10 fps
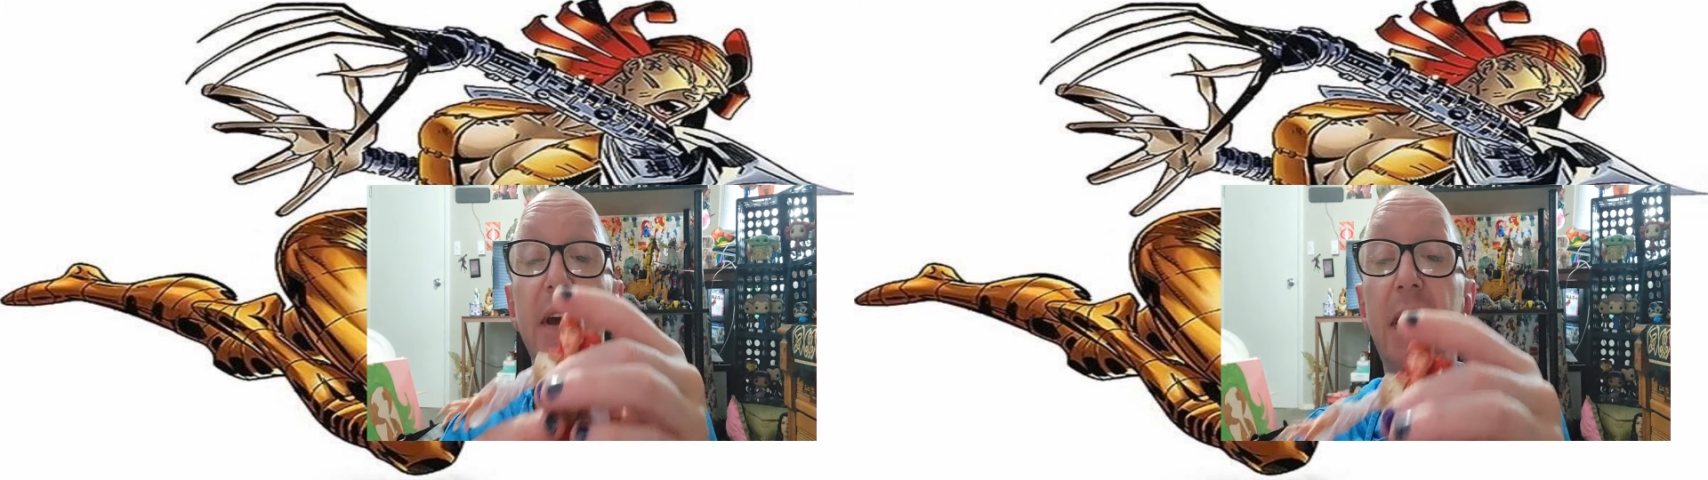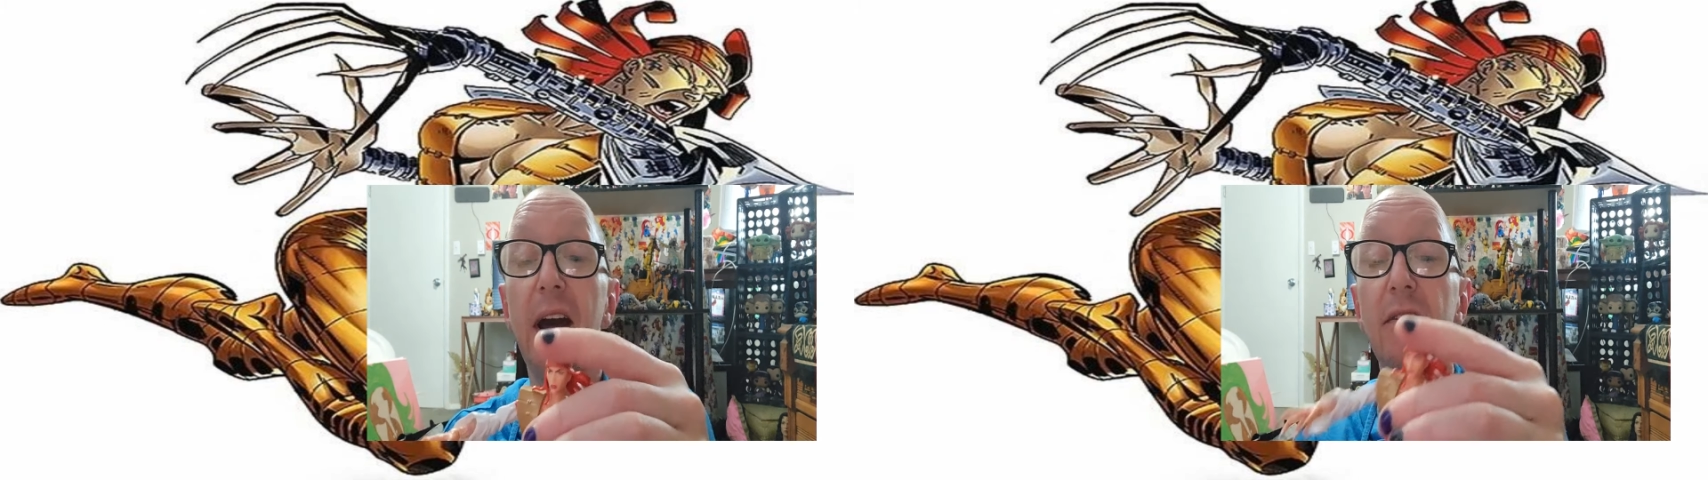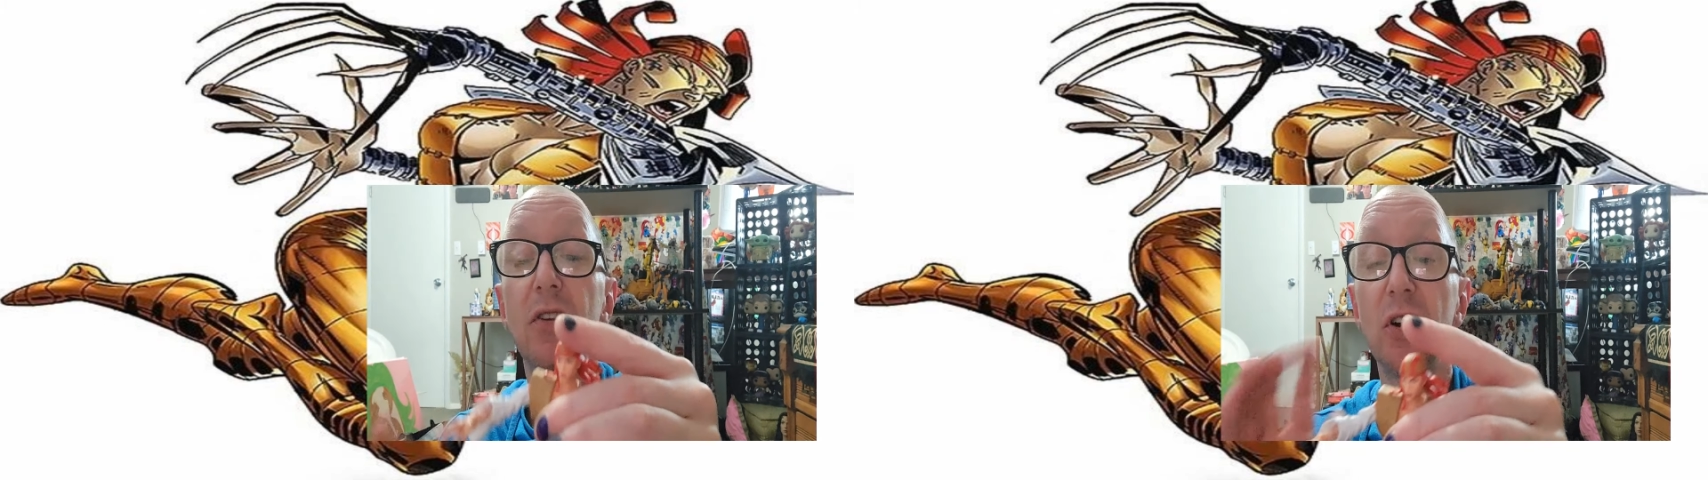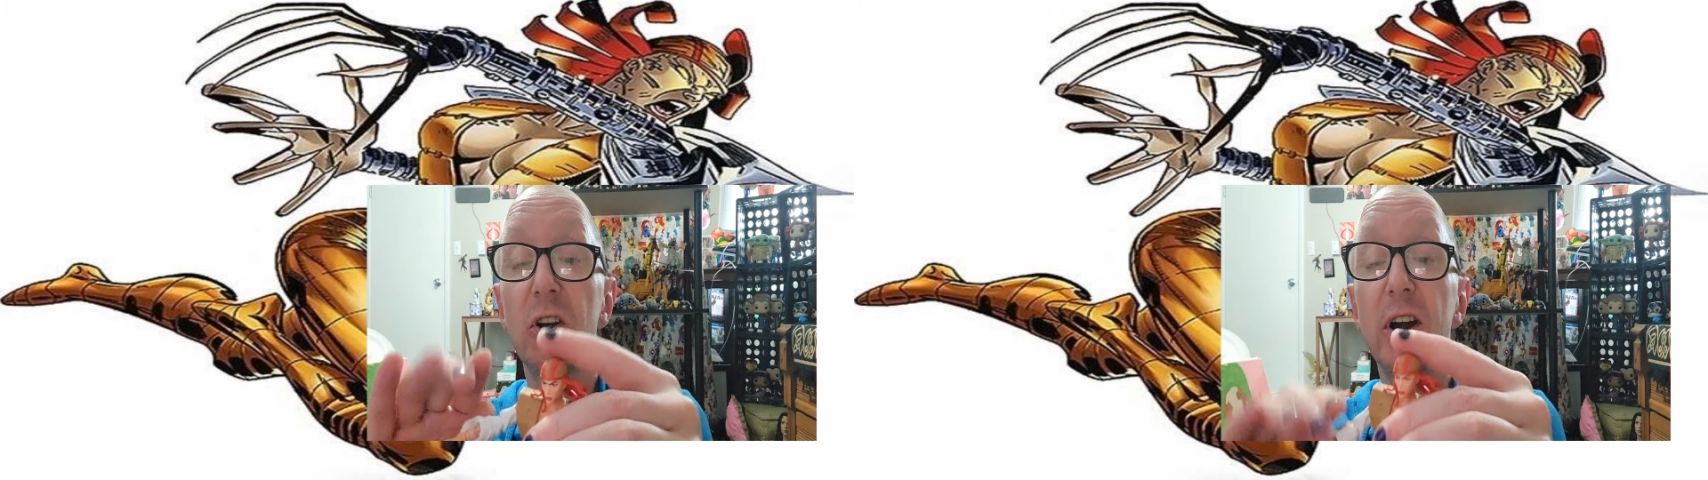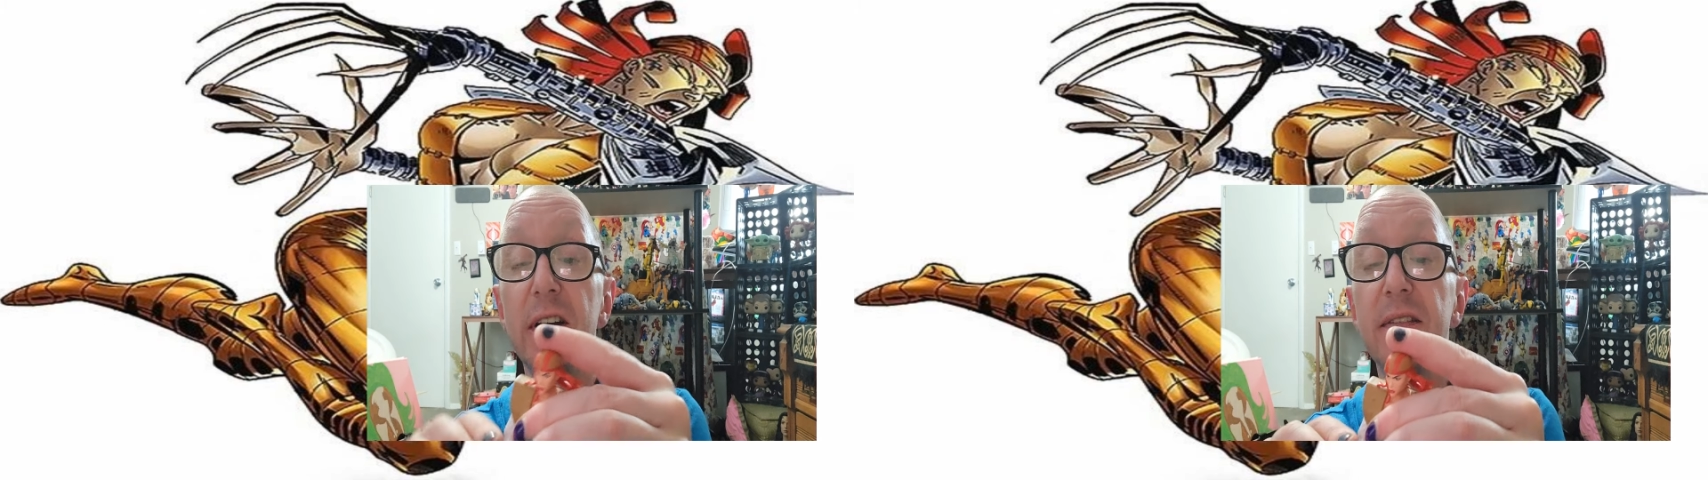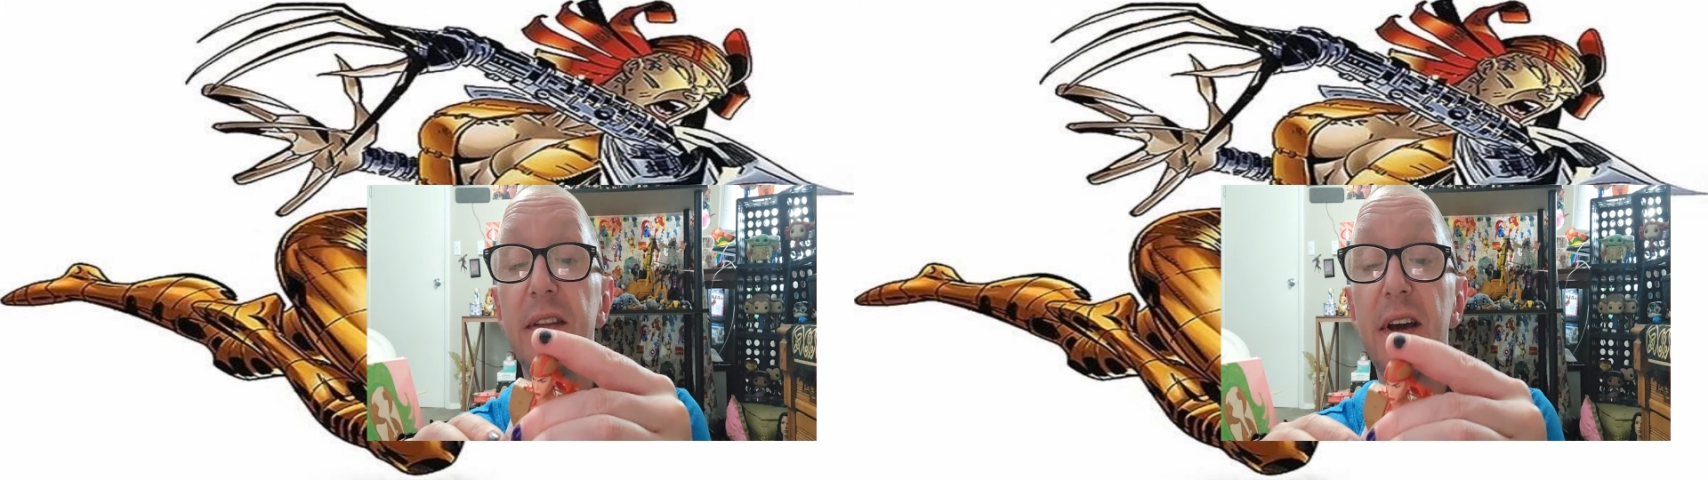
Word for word: they gave her in